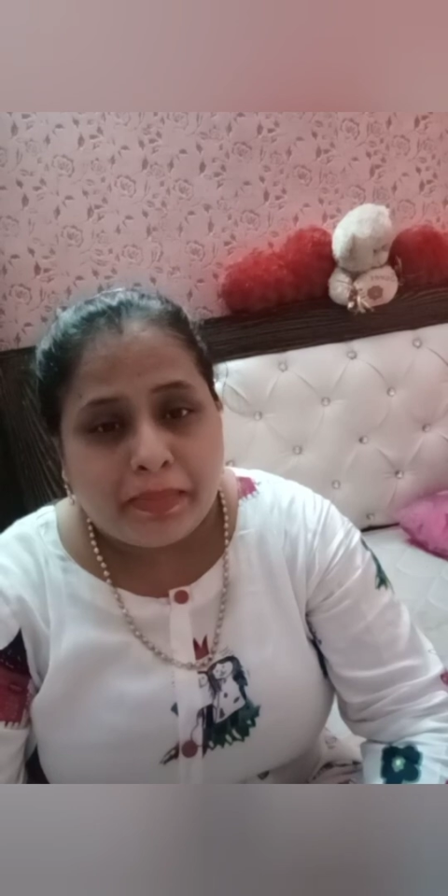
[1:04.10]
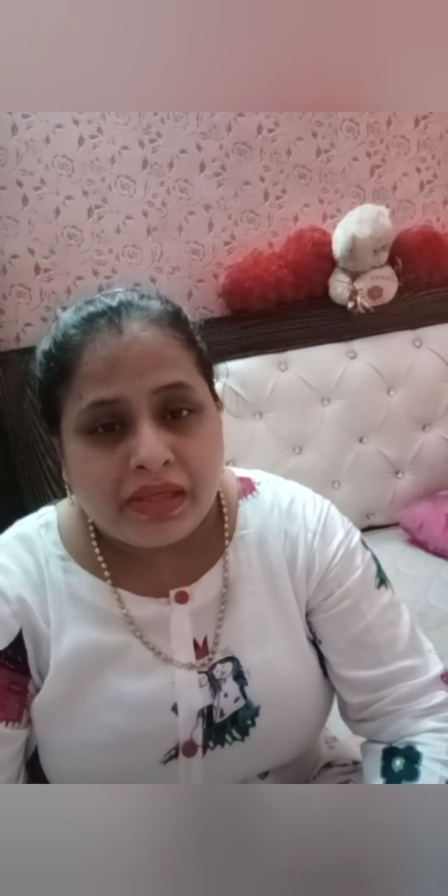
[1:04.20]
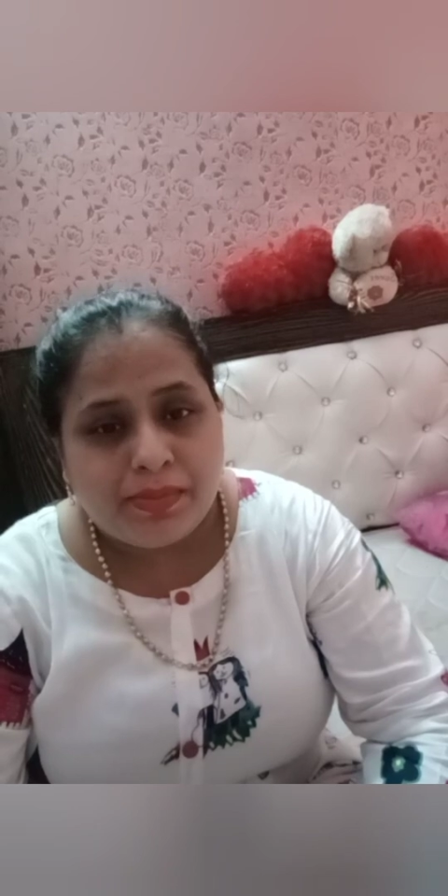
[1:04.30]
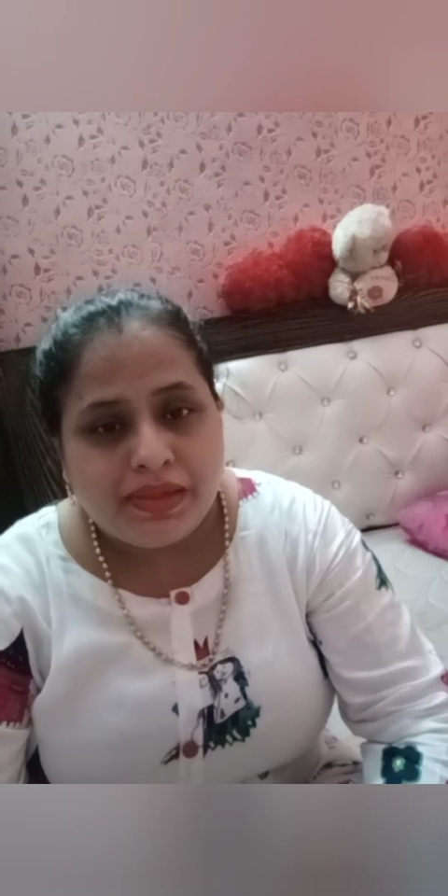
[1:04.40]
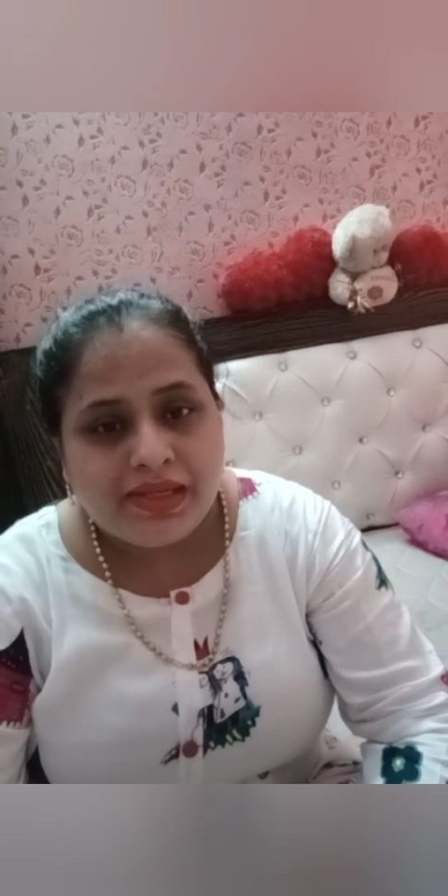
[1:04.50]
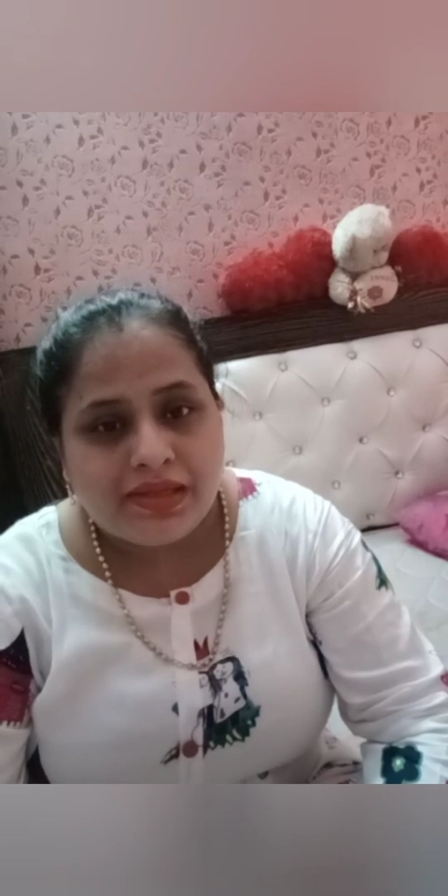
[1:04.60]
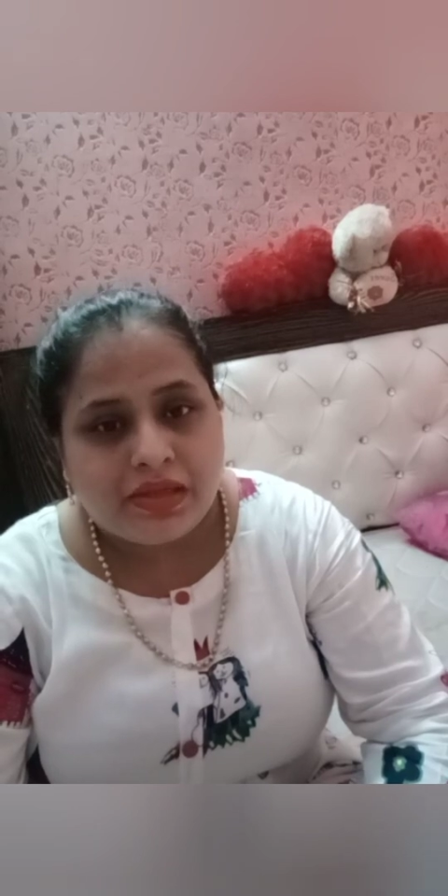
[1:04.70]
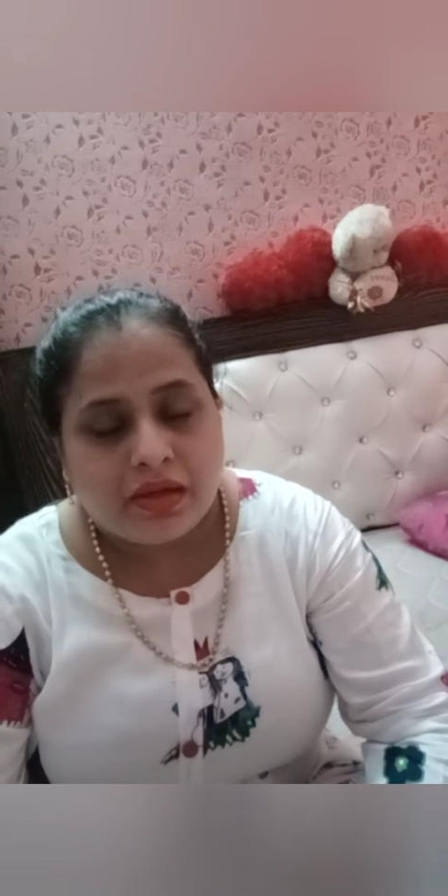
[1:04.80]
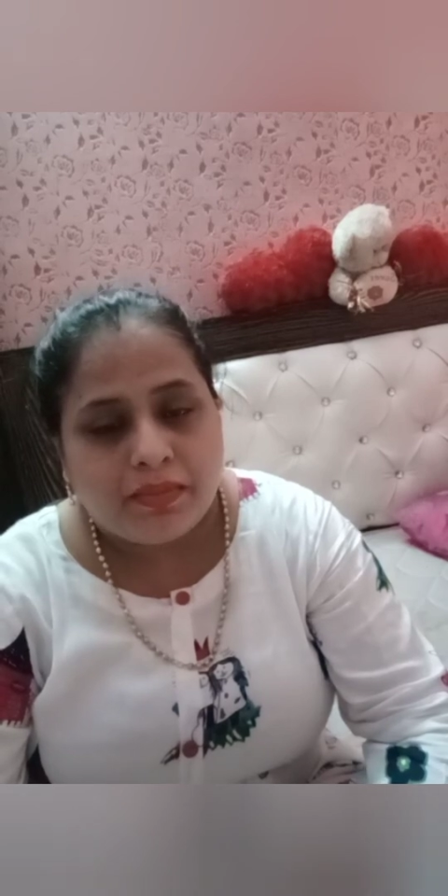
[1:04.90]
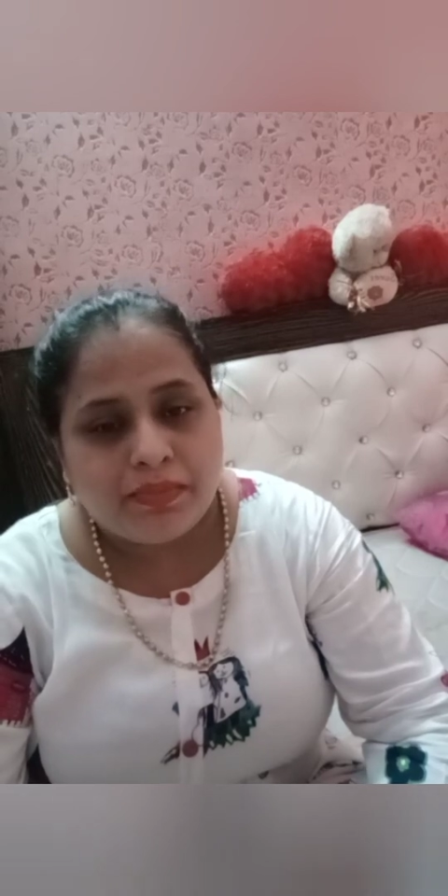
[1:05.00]
The
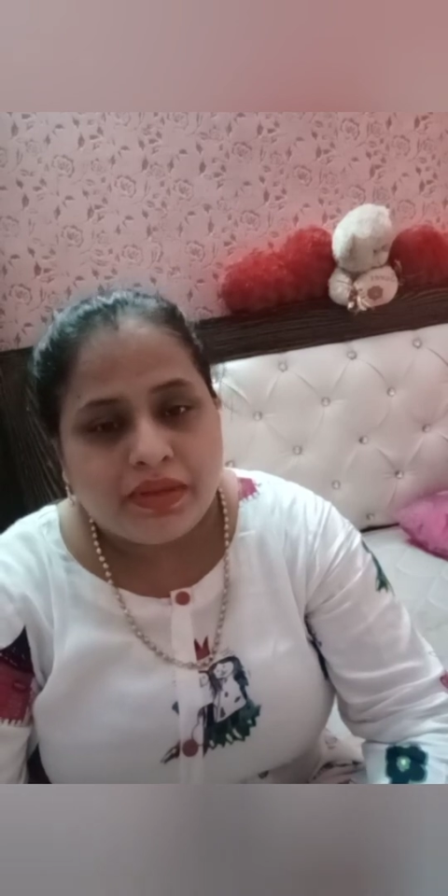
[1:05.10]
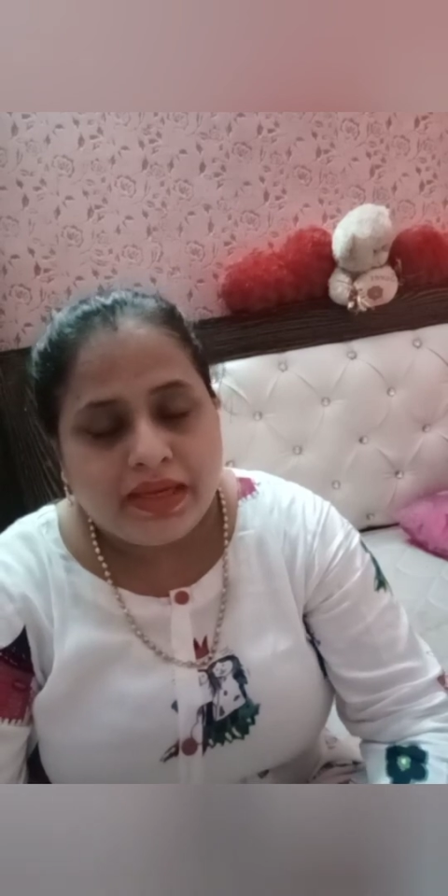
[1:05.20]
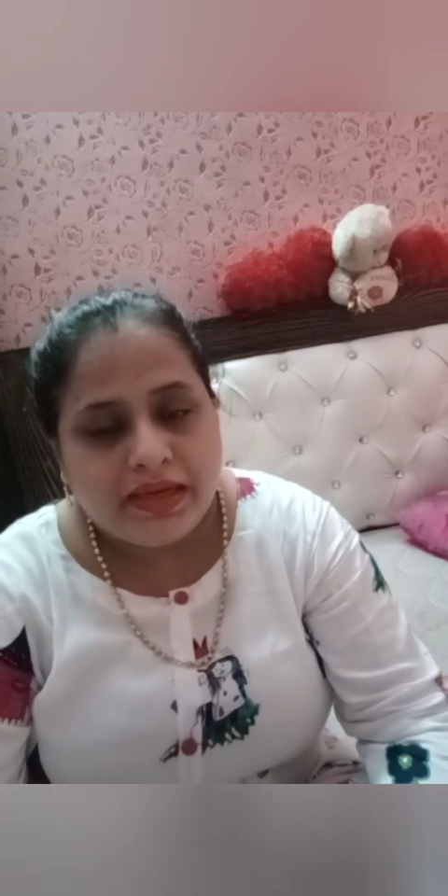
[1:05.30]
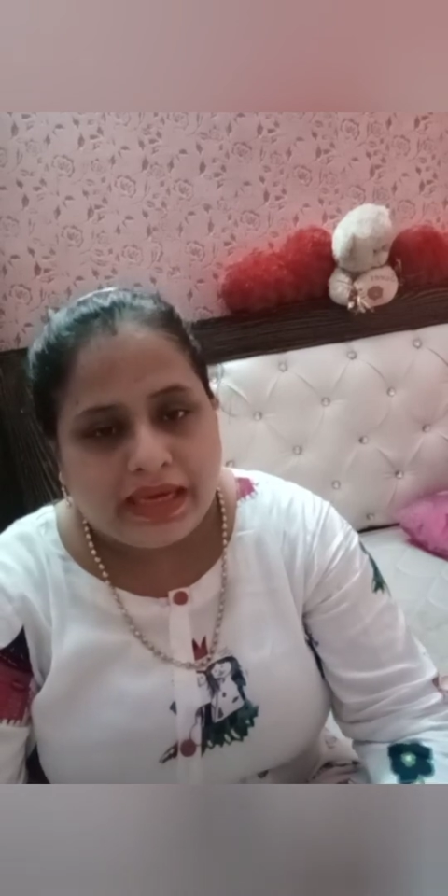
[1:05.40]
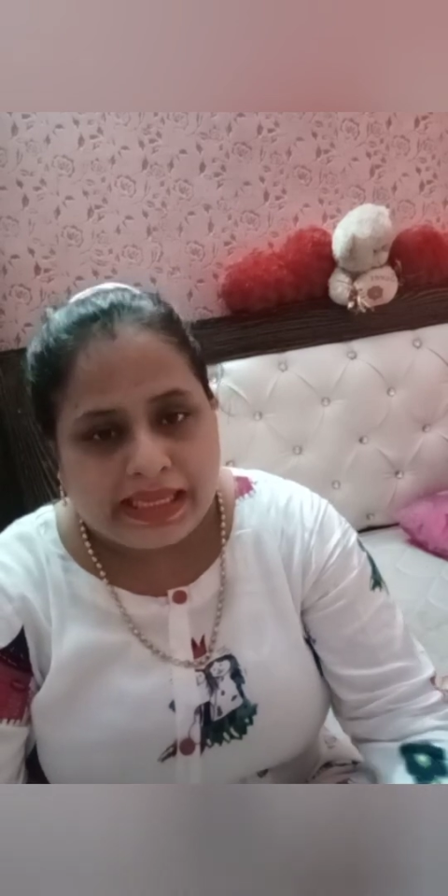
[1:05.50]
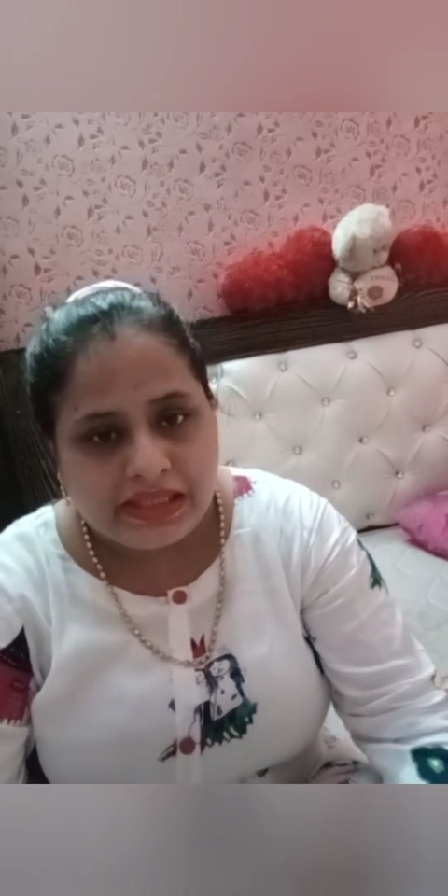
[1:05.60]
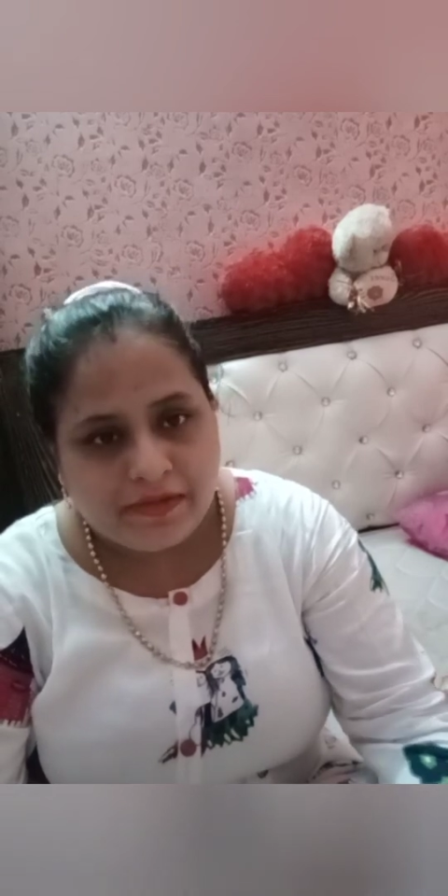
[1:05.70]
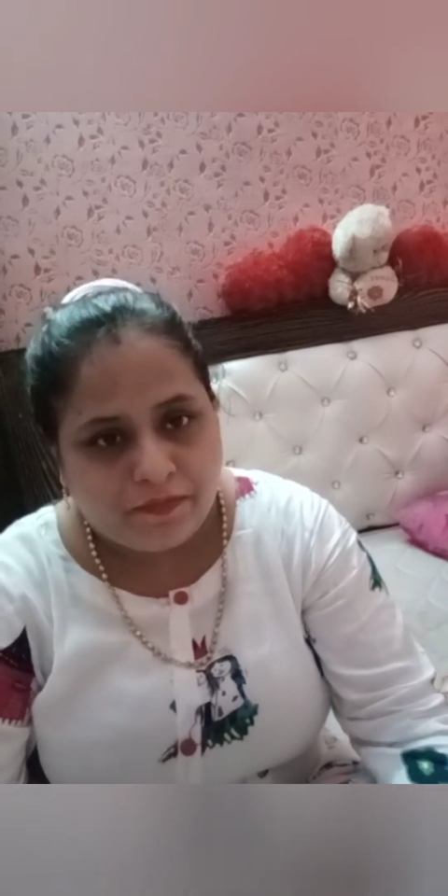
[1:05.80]
important thing